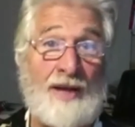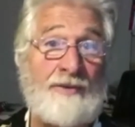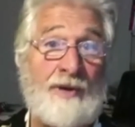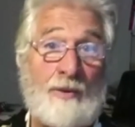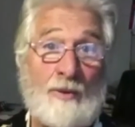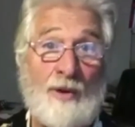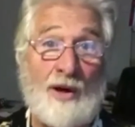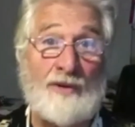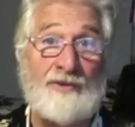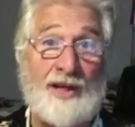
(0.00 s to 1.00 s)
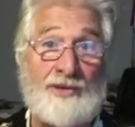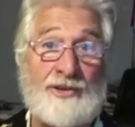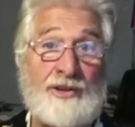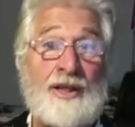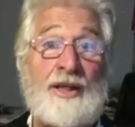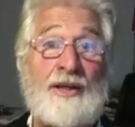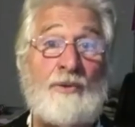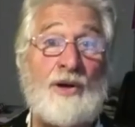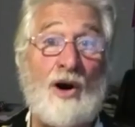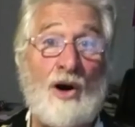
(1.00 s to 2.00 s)
We're part of nature. We
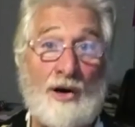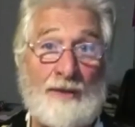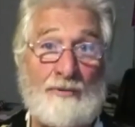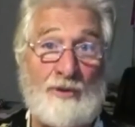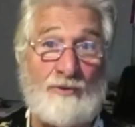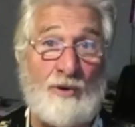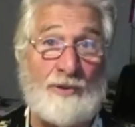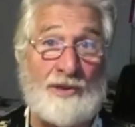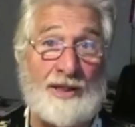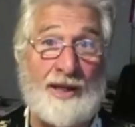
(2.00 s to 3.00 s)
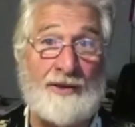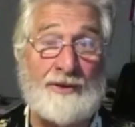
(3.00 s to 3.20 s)
all can move forward together.